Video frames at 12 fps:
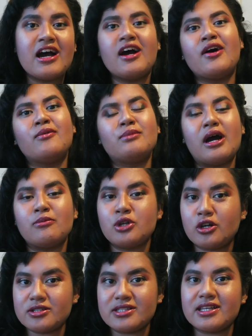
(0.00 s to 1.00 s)
I'm
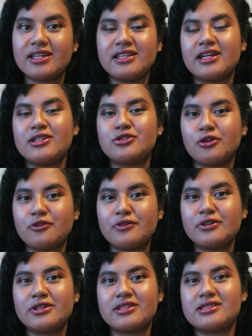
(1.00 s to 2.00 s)
not saying that I don't
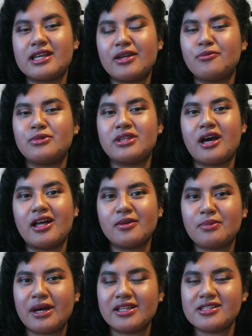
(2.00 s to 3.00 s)
feel the same with other
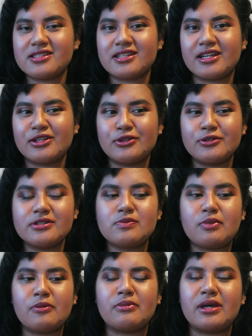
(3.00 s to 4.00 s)
palettes that I use,
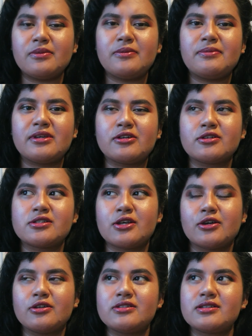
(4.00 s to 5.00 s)
but maybe because
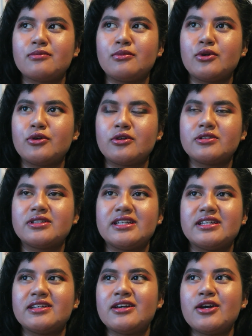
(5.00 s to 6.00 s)
hers are more on
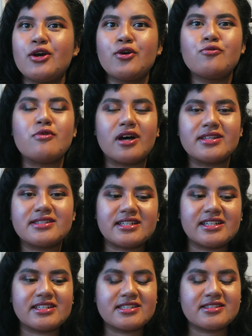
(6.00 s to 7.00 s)
the
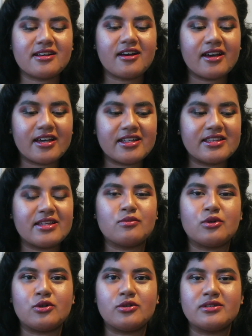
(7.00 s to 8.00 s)
rustic side, they're
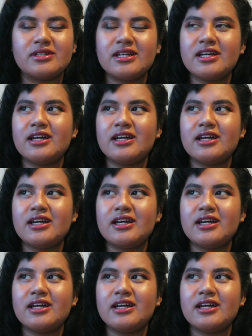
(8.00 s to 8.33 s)
more,